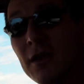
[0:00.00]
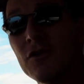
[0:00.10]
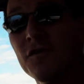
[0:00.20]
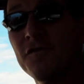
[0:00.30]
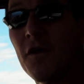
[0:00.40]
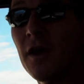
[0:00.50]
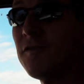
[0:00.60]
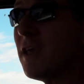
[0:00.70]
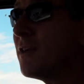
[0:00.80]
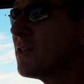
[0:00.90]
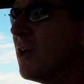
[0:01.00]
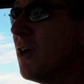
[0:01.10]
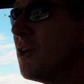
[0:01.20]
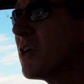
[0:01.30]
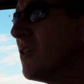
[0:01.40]
else for 5 years,
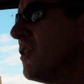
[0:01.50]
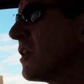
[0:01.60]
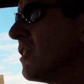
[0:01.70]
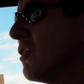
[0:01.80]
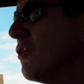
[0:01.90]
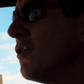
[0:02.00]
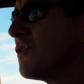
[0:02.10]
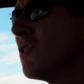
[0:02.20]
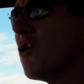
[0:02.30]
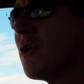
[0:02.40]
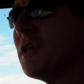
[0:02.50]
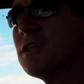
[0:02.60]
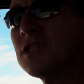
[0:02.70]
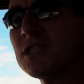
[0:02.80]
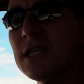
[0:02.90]
you can lose a lot of
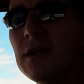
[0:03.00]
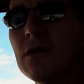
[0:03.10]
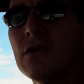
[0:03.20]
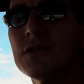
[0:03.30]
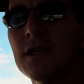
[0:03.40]
your skills,